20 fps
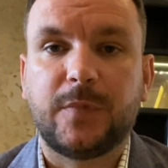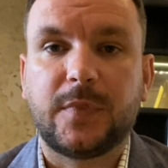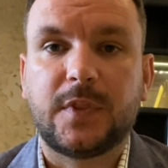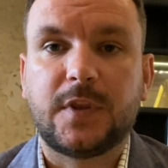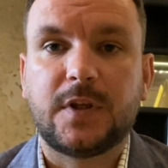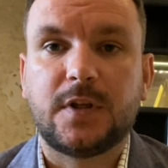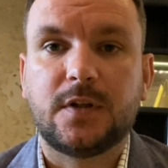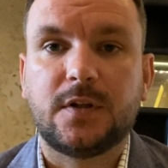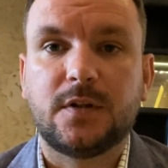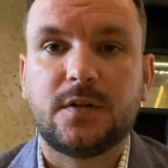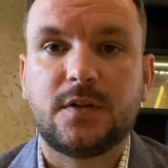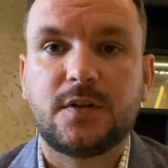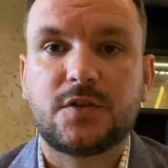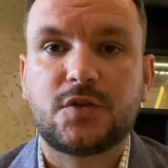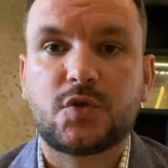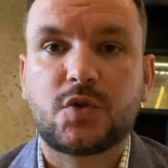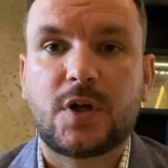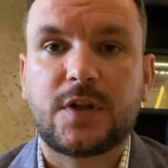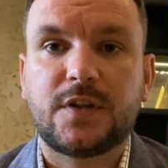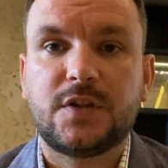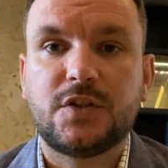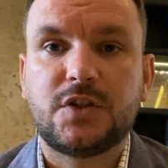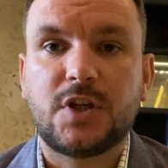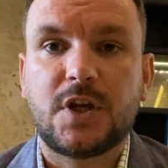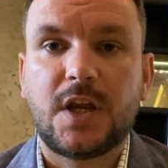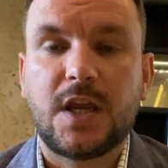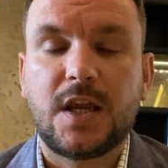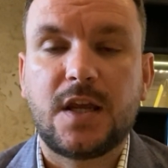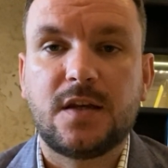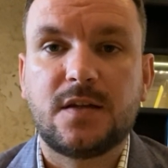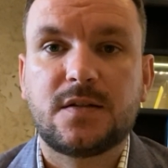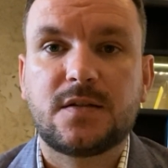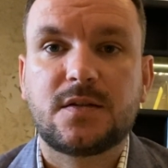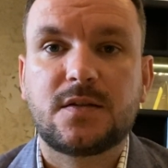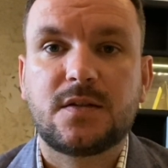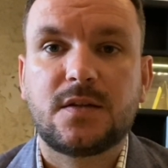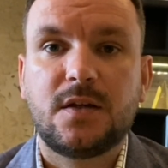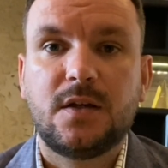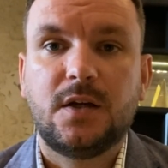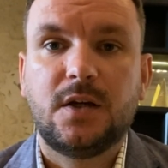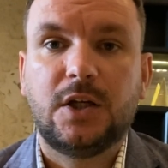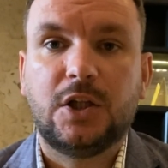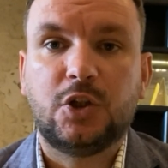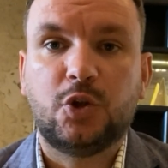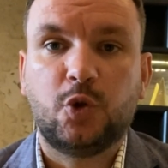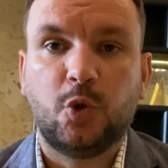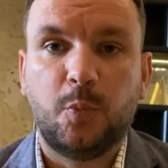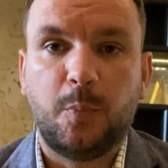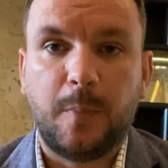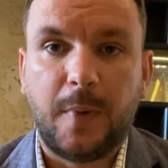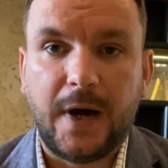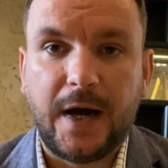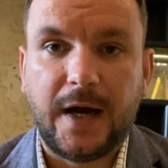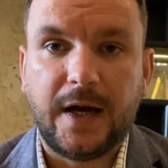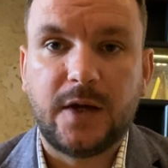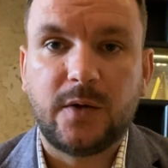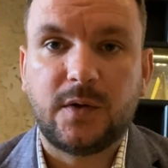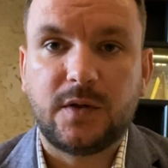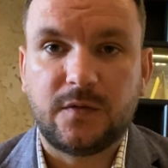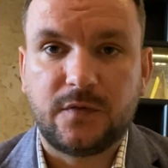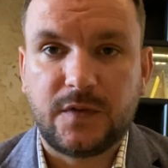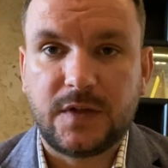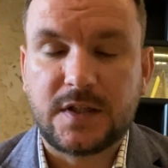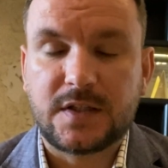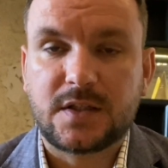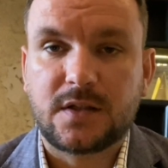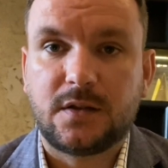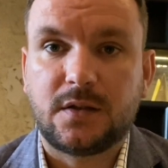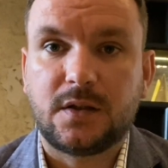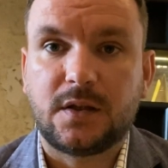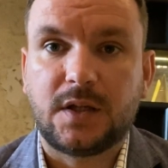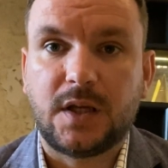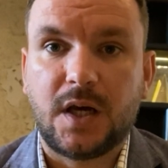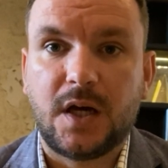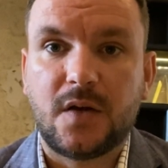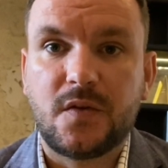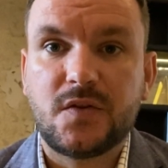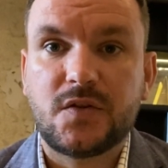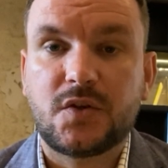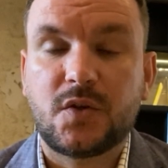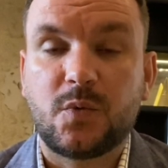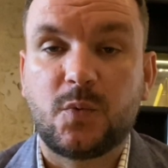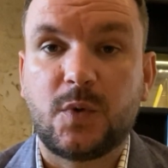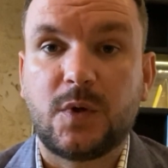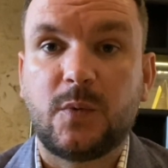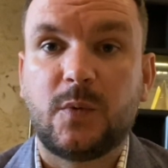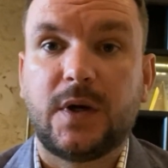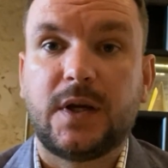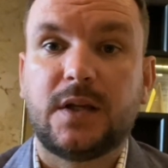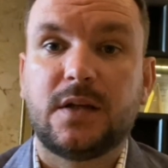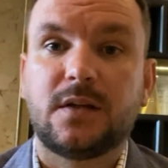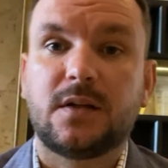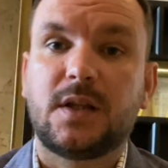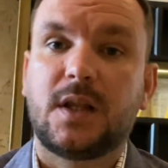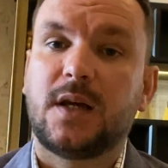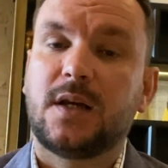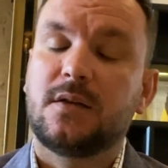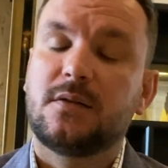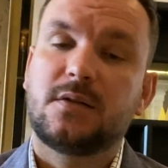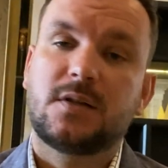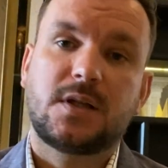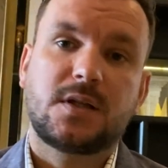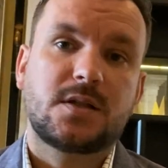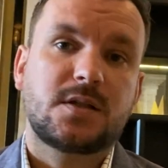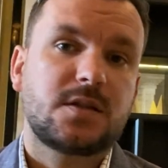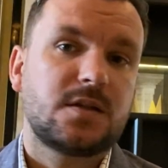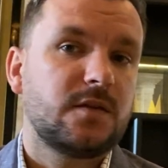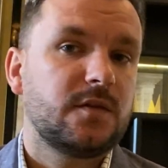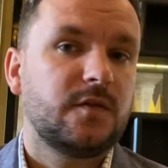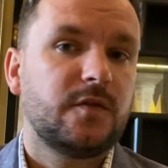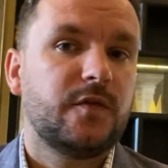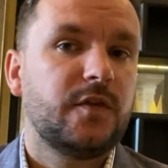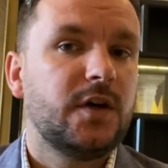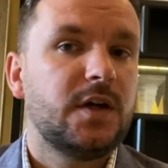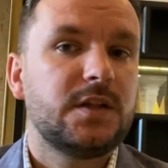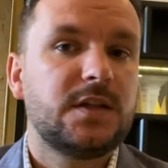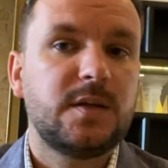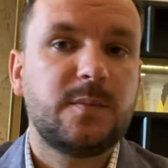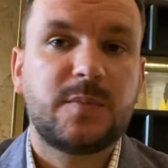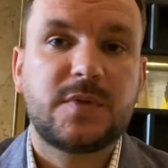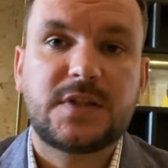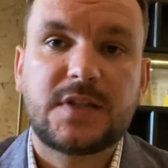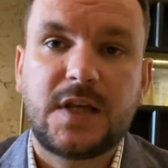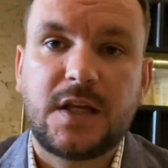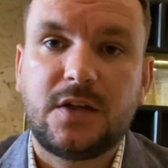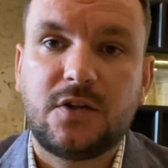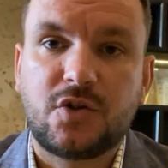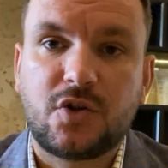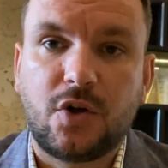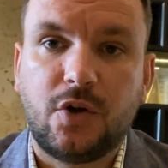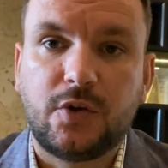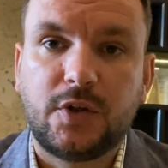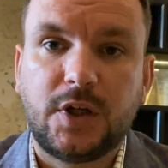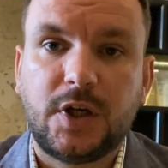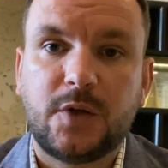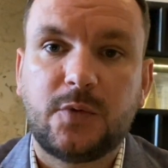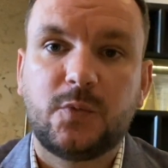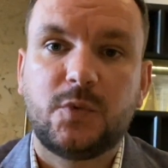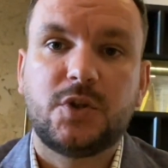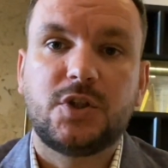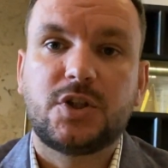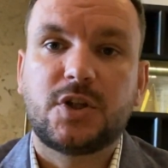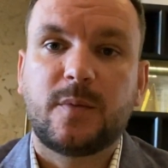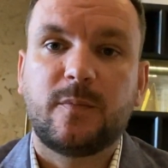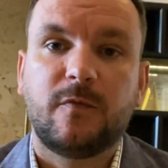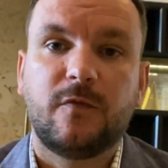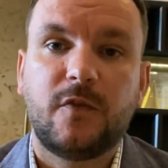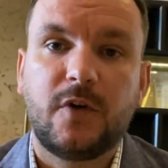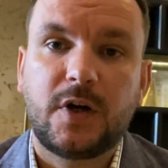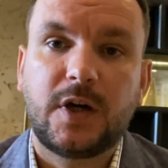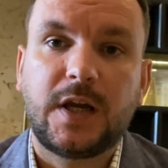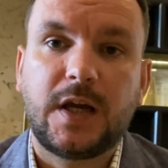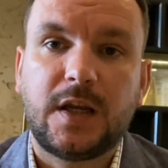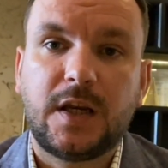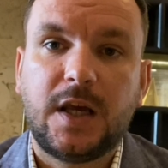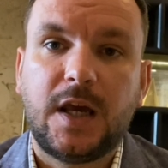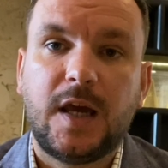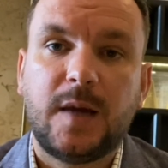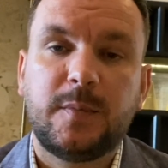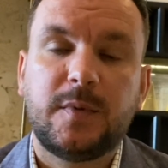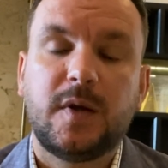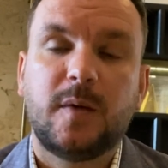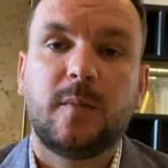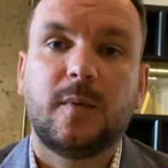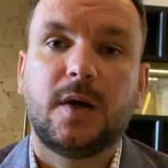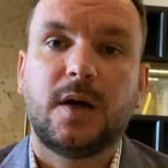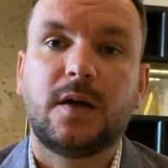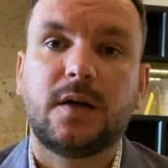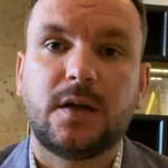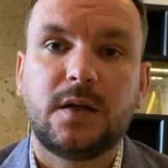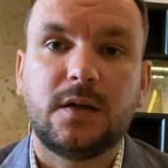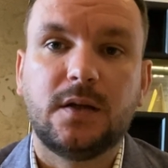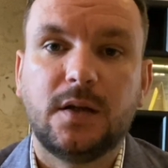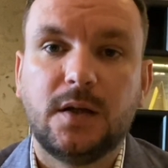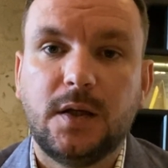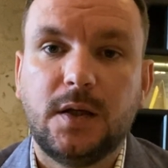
the strategy is to buy when things are down. So we went there's a 30% drawdown, which I'm very unhappy about, and